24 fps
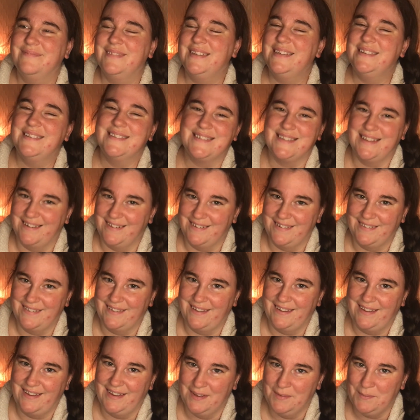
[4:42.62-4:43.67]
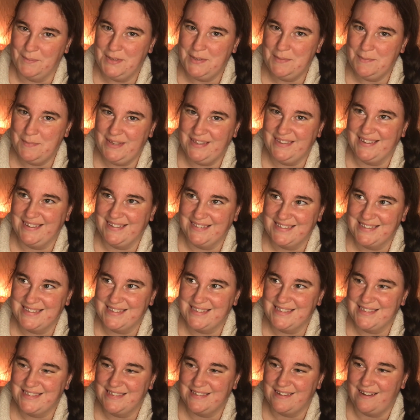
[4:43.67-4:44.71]
it is not unlike him to be
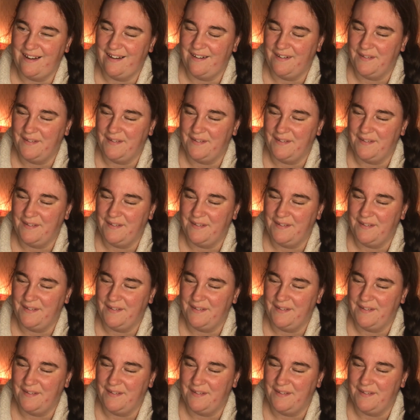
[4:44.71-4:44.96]
this